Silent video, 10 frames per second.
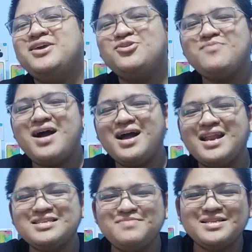yung mga
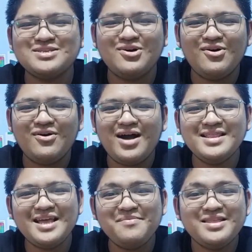classmates ko,
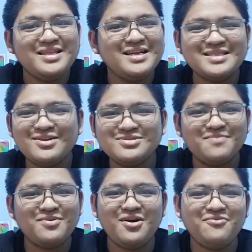ang dami na nilang tanong
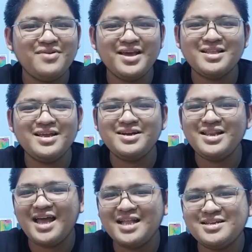sa prof, like they
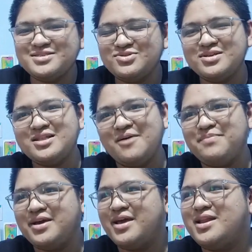really understood the
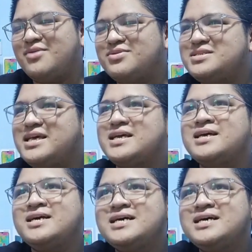topic and I was like,